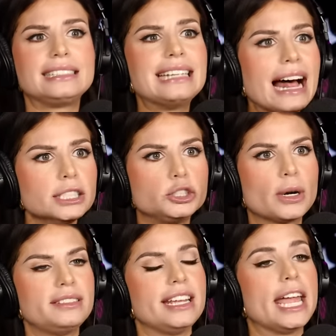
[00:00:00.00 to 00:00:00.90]
salad
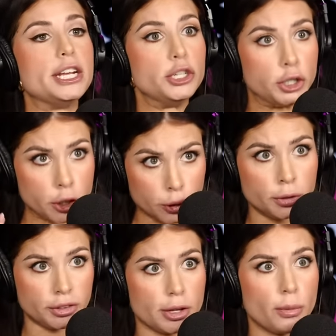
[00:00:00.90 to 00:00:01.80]
dressing, and
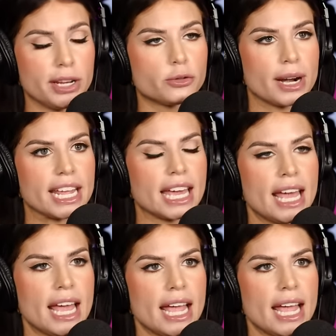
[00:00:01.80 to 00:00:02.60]
juice that we drink